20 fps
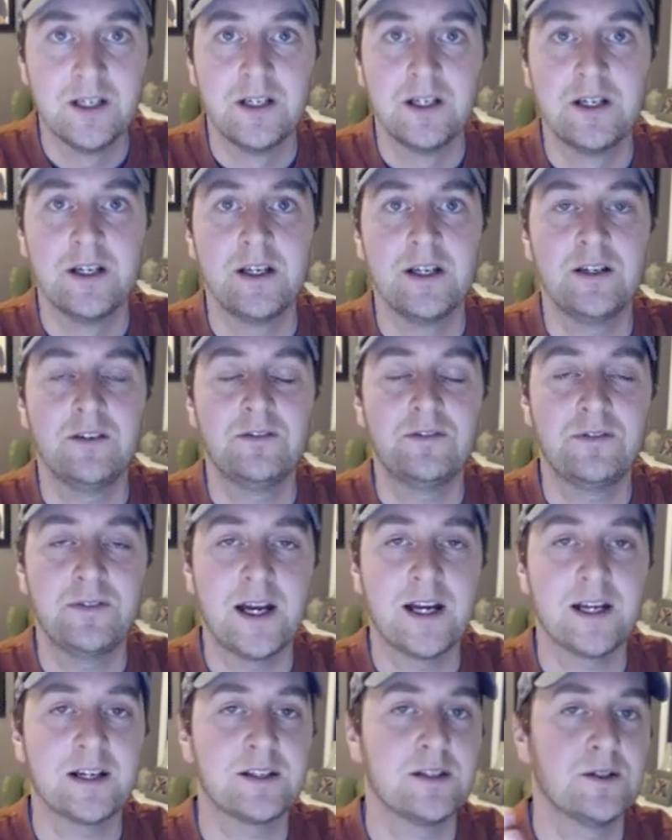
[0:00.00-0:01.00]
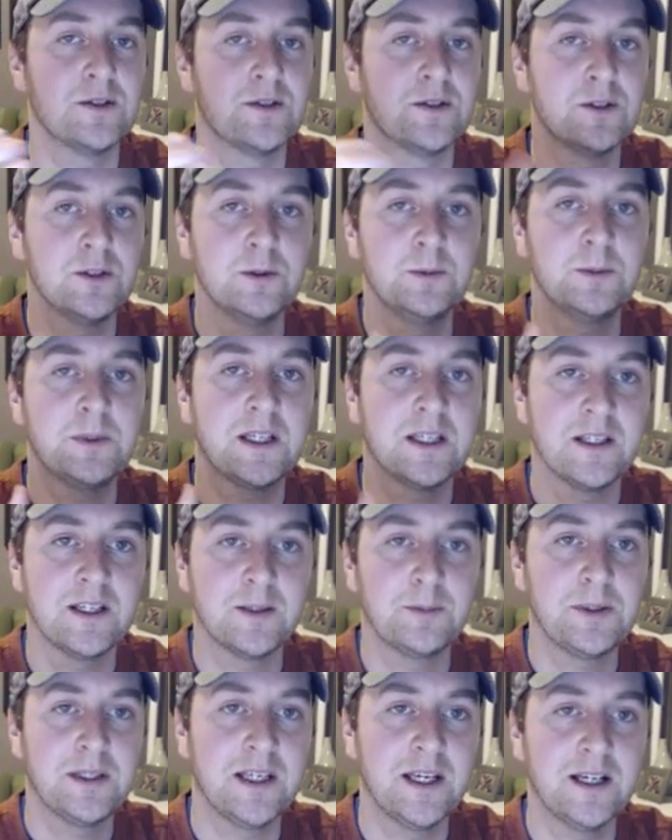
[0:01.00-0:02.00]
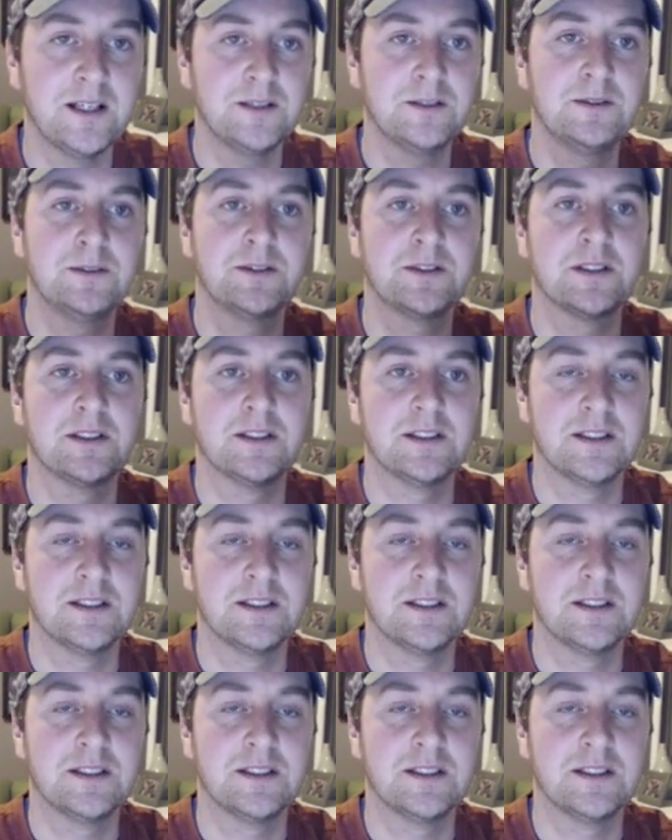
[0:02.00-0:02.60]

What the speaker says: In fact, Zoom cannot be held